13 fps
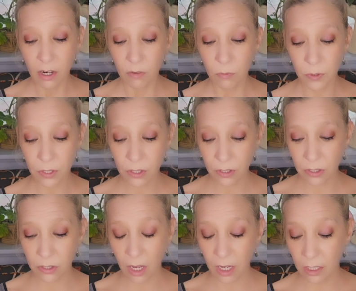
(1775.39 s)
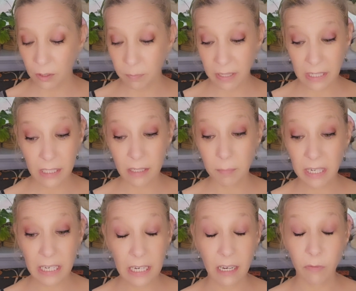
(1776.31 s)
Roosters could be
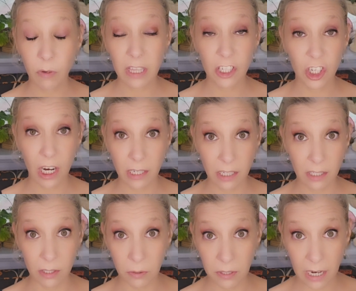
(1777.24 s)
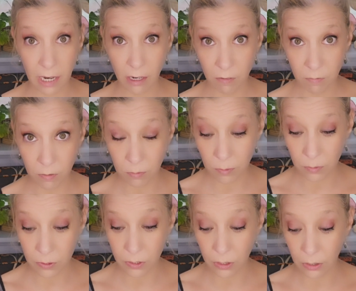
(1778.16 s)
somebody with the Chinese zodiac of the
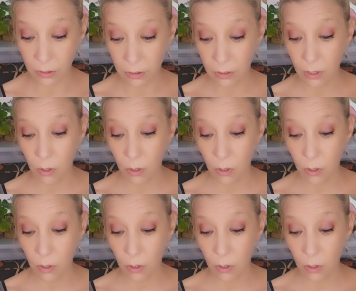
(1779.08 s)
rooster,